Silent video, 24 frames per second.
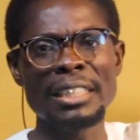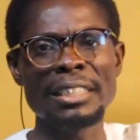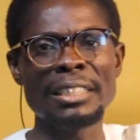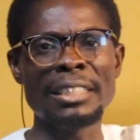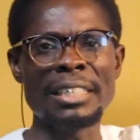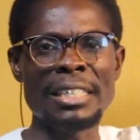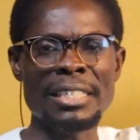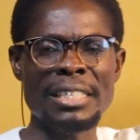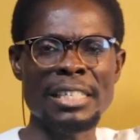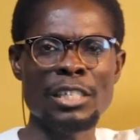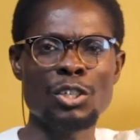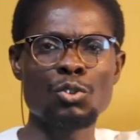
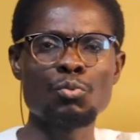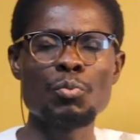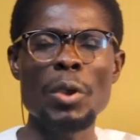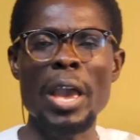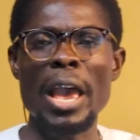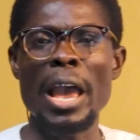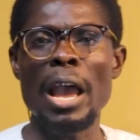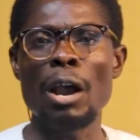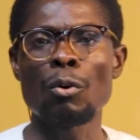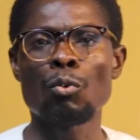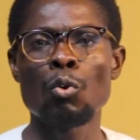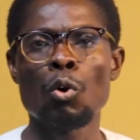This is
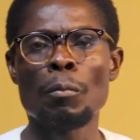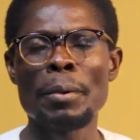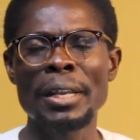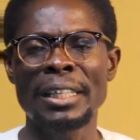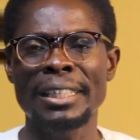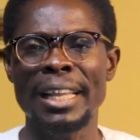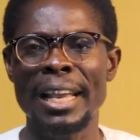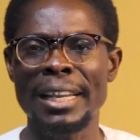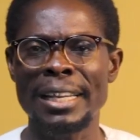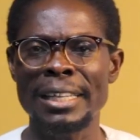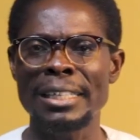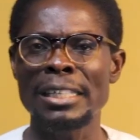where we'll be
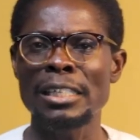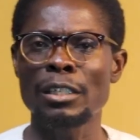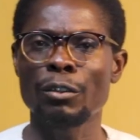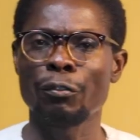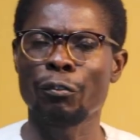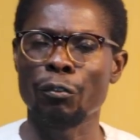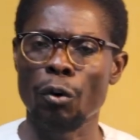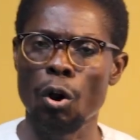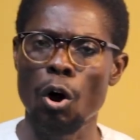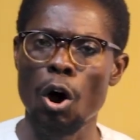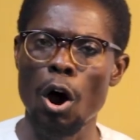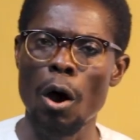taking it
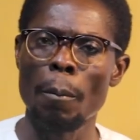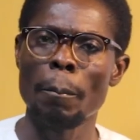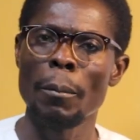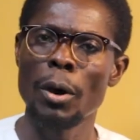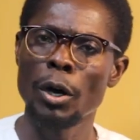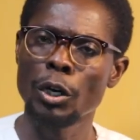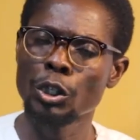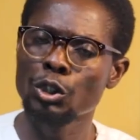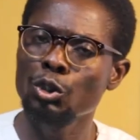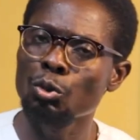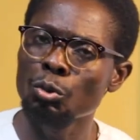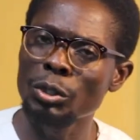
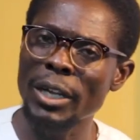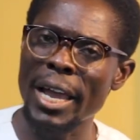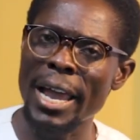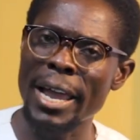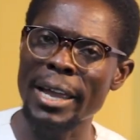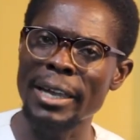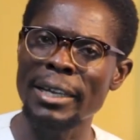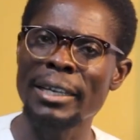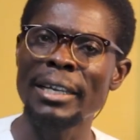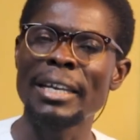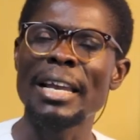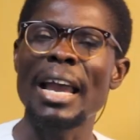from
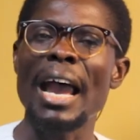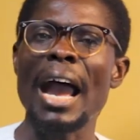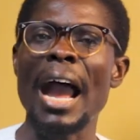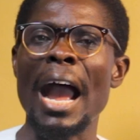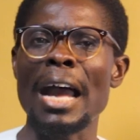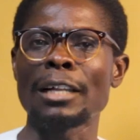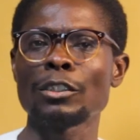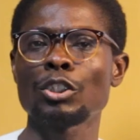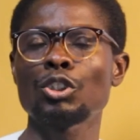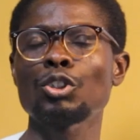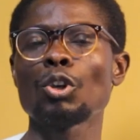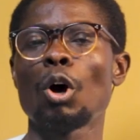today.
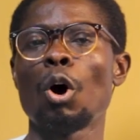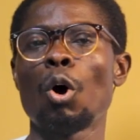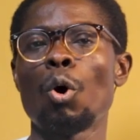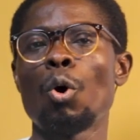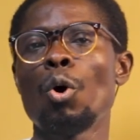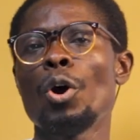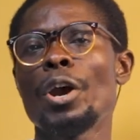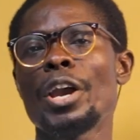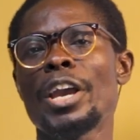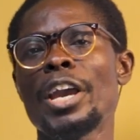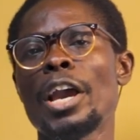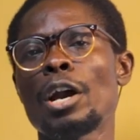And
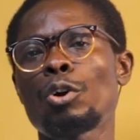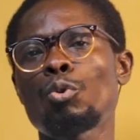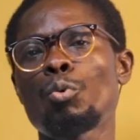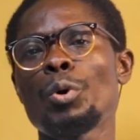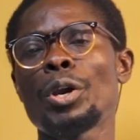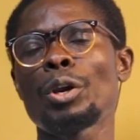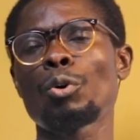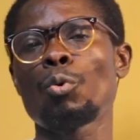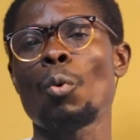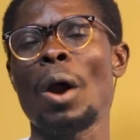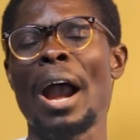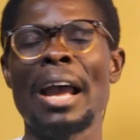so, a
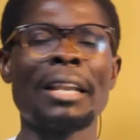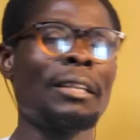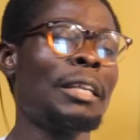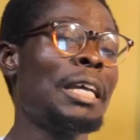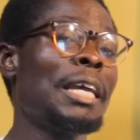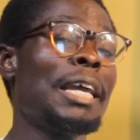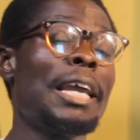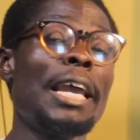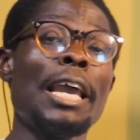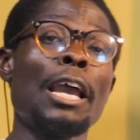quick one.